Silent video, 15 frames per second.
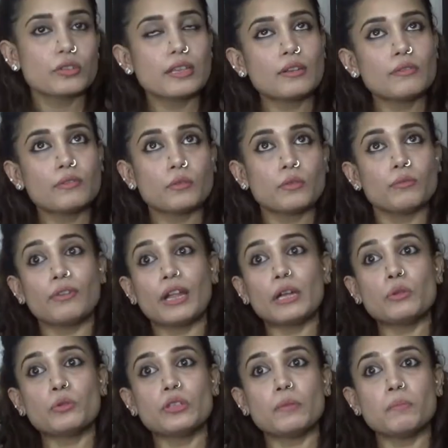So then,
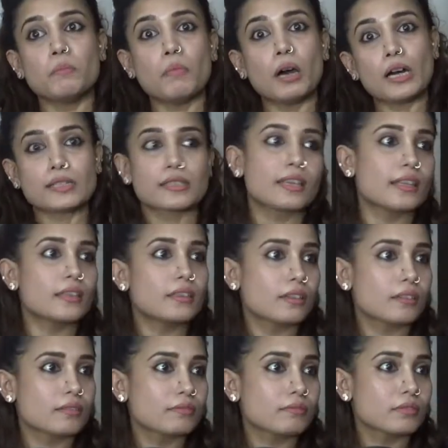where do the mass get
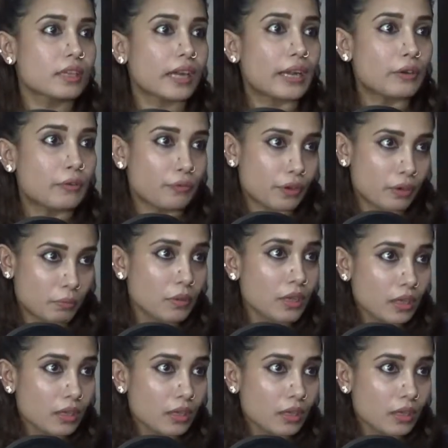the trend from?